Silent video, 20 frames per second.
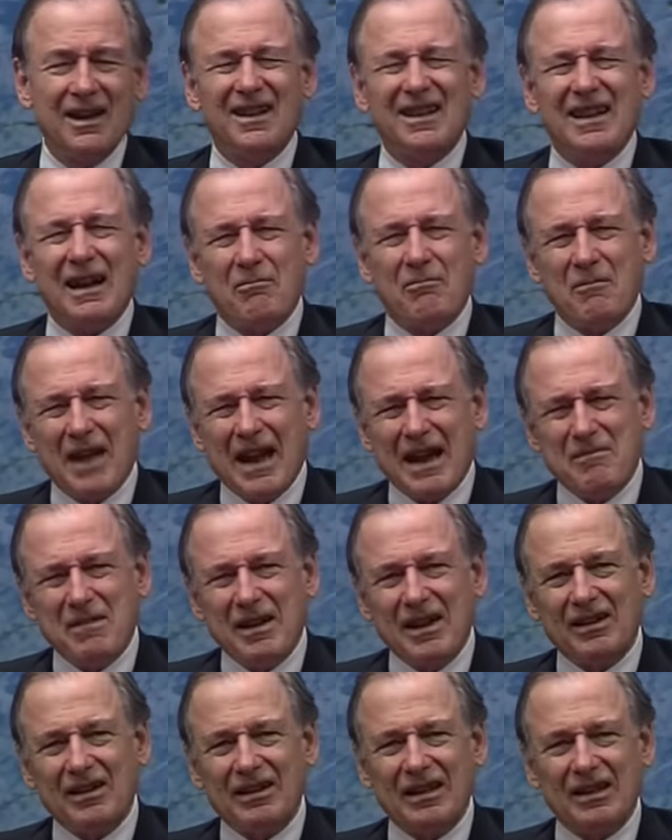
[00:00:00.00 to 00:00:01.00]
That may be
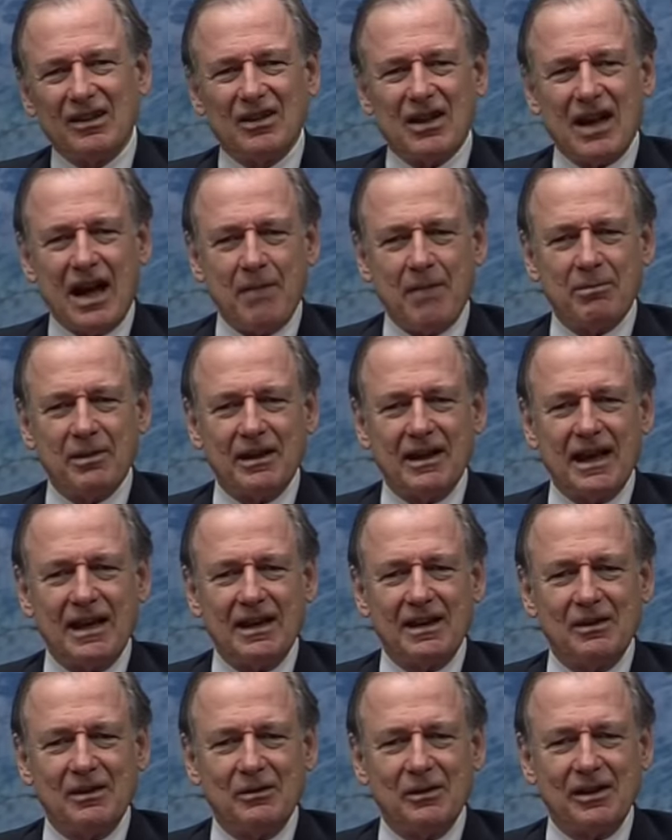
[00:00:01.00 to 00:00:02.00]
a little
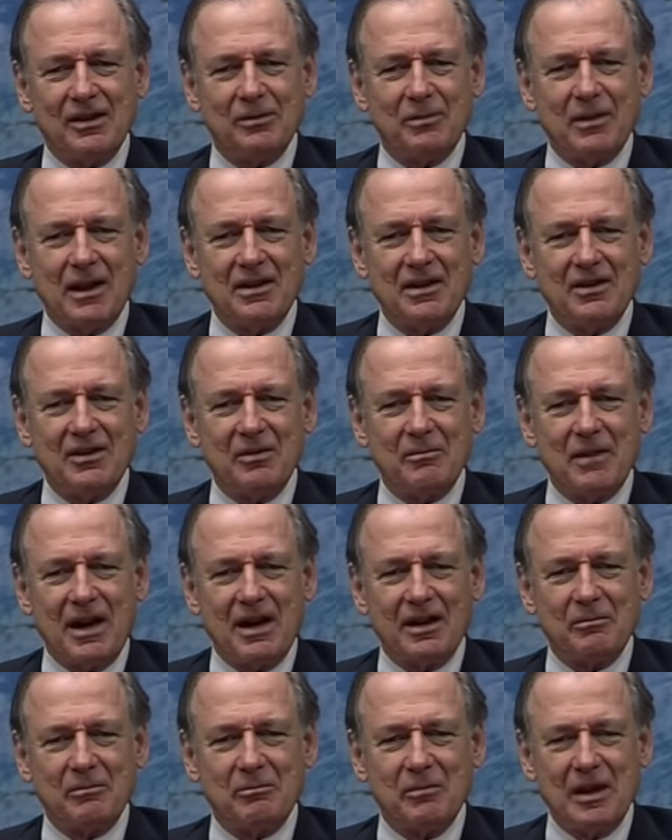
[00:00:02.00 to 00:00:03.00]
complicated to explain to the
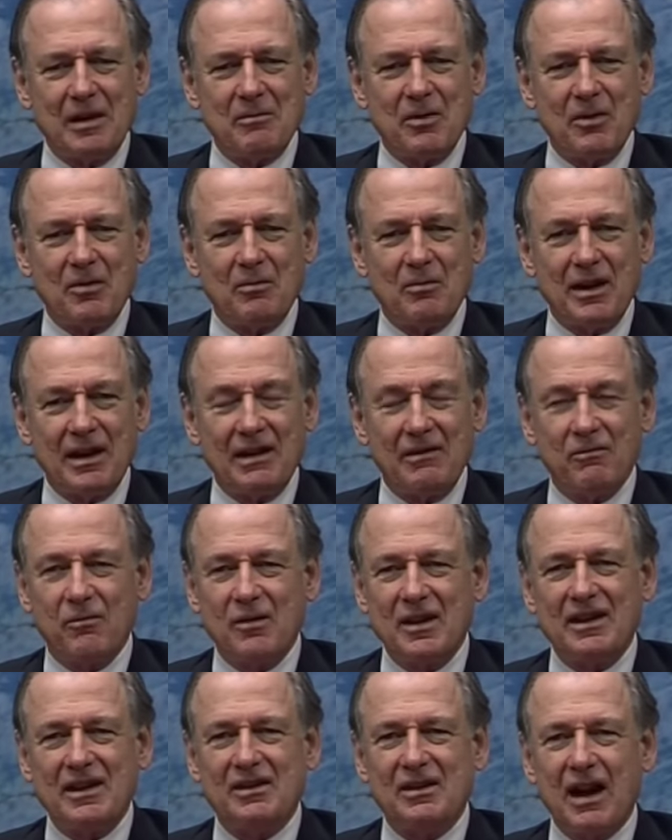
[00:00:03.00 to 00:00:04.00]
American people, but if
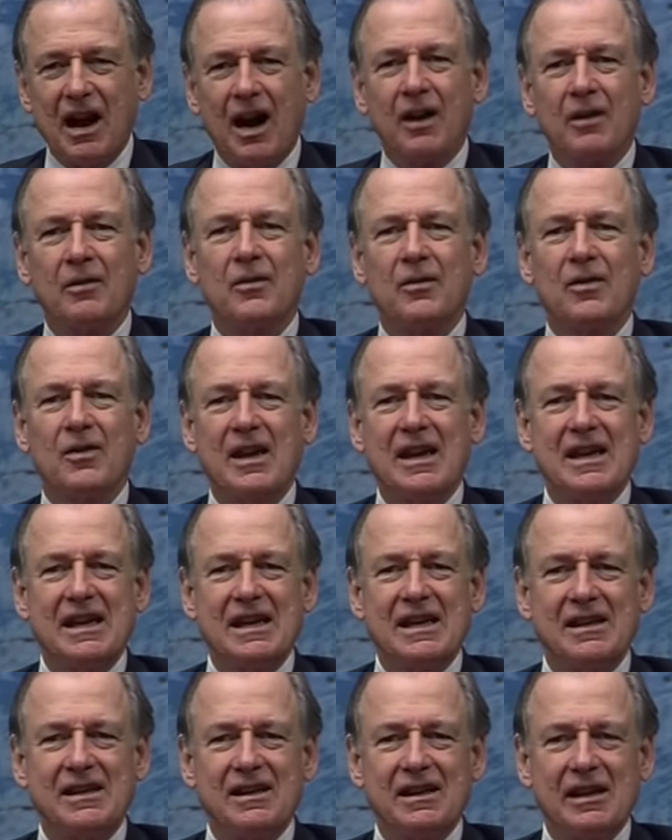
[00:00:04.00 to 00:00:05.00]
we aren't
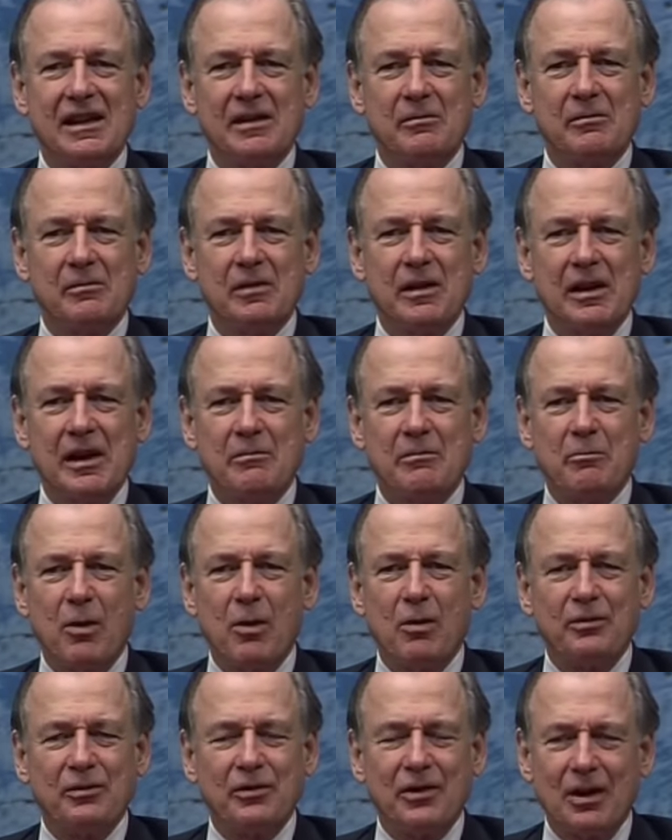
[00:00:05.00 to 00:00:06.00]
thinking in, in
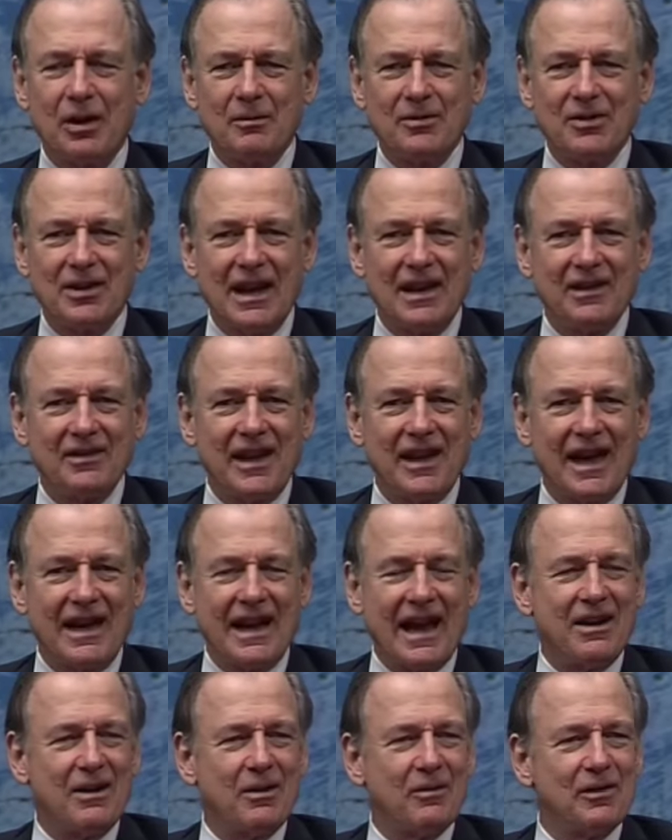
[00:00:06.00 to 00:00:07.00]
bold terms like that,
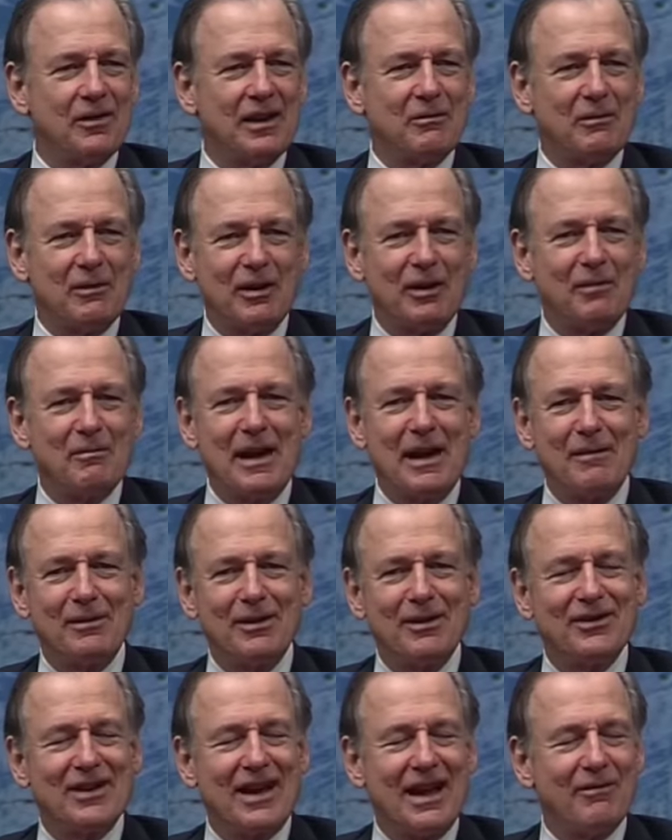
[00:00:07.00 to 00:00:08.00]
I don't think we're going to be able
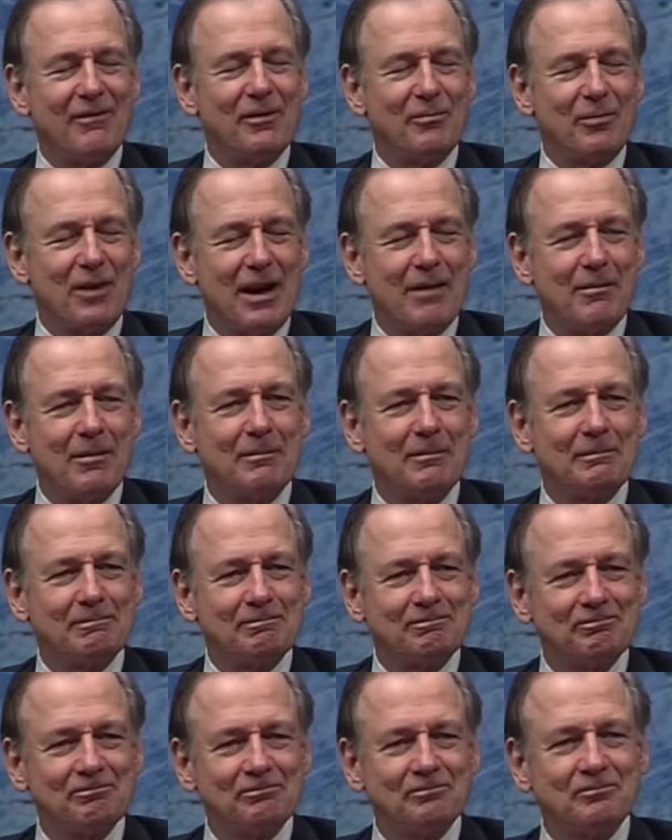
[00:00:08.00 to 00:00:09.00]
to solve the problem.
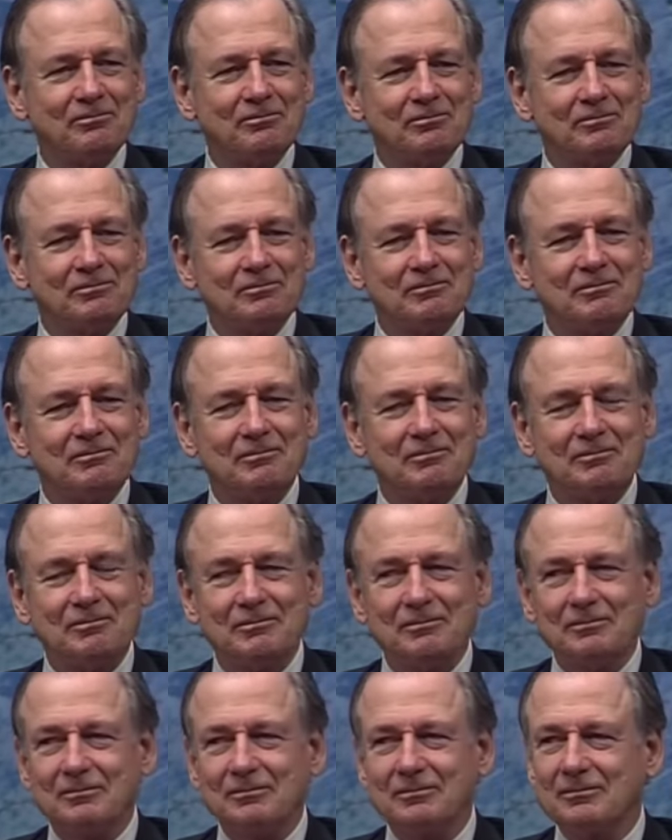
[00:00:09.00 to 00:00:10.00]
Our
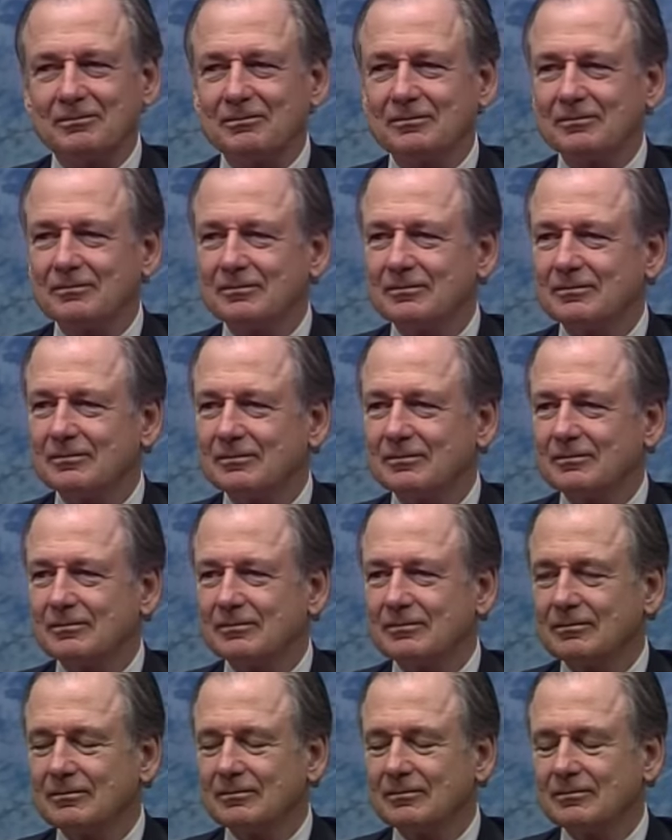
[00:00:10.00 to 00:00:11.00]
governor and, and
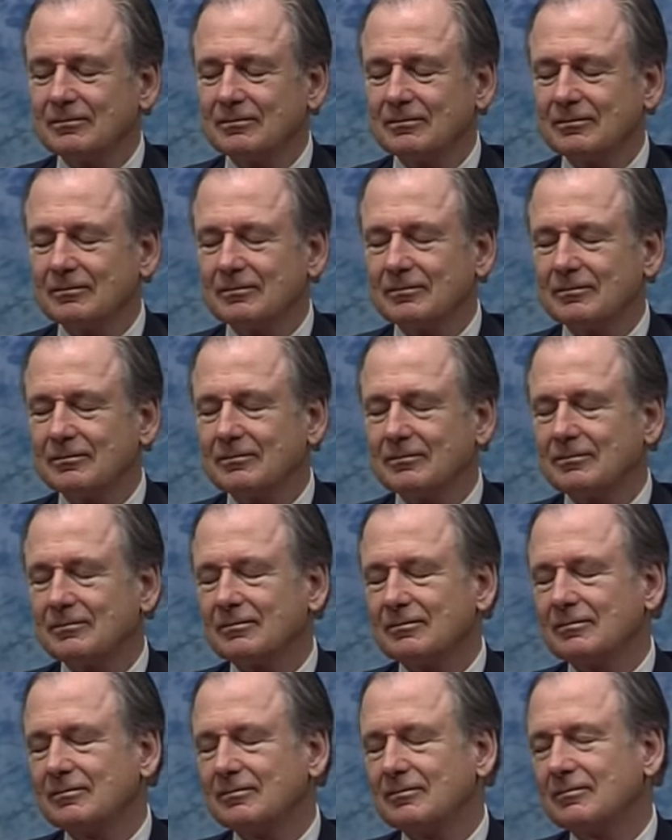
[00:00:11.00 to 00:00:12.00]
the presidential
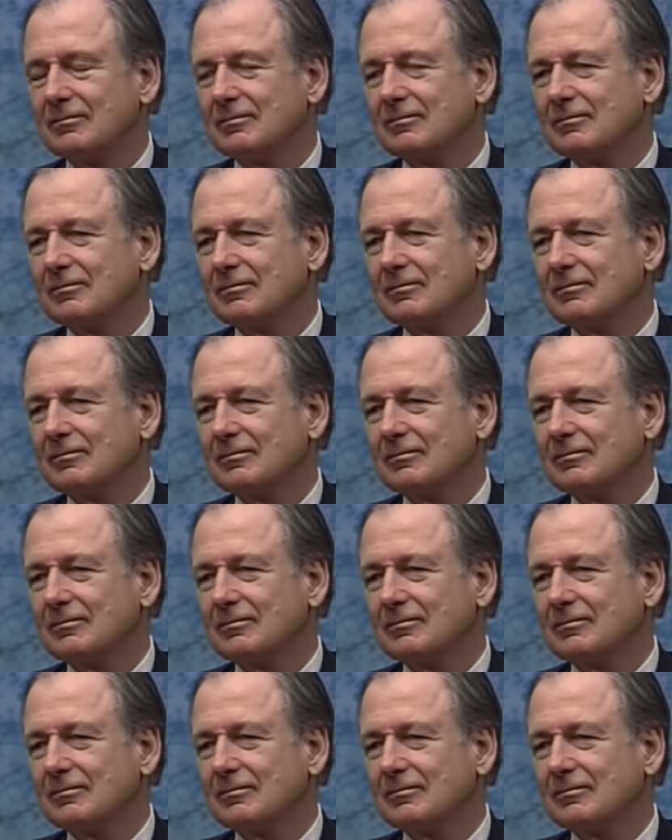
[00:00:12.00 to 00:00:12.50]
candidates also